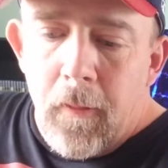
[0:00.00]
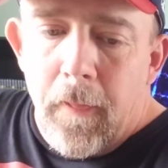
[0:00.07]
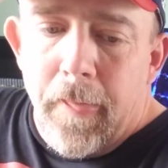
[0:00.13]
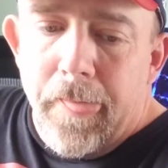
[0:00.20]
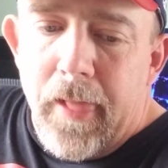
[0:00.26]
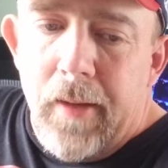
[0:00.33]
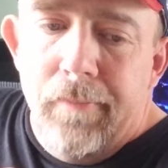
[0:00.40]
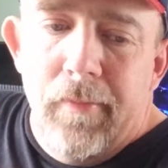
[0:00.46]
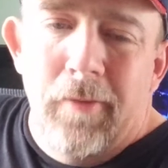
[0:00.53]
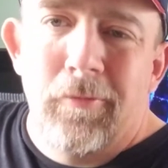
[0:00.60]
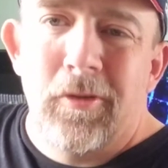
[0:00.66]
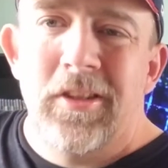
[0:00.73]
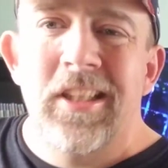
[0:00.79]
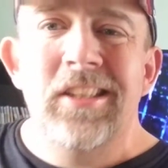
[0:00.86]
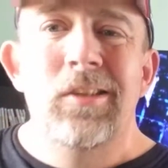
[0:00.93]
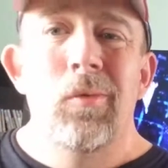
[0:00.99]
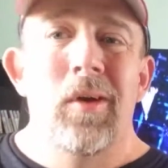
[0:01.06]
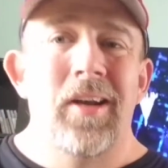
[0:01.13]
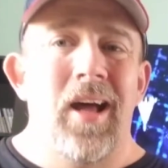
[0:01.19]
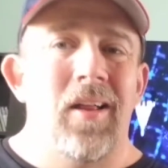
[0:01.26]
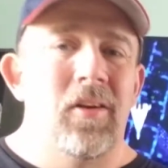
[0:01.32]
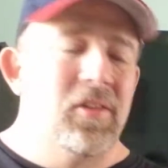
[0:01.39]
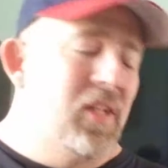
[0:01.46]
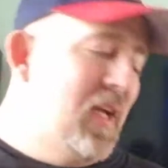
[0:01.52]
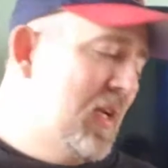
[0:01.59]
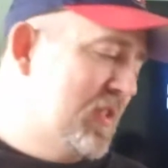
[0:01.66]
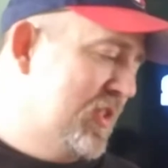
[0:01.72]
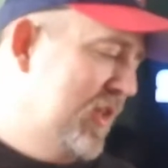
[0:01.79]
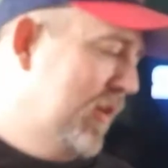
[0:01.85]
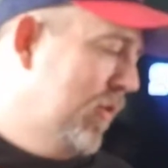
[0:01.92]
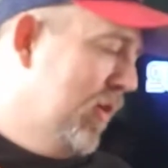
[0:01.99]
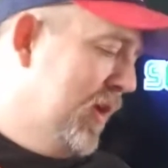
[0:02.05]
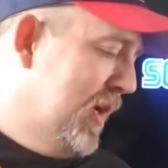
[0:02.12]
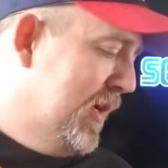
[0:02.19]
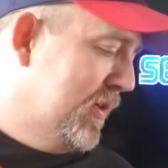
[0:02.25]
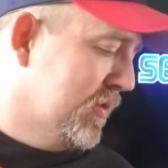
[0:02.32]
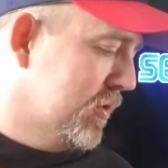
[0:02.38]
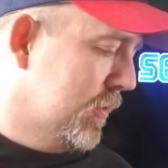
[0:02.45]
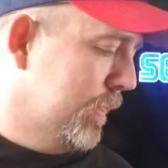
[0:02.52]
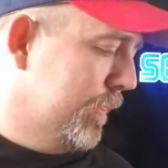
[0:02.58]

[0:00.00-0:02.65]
But for $61, I got a steal on these,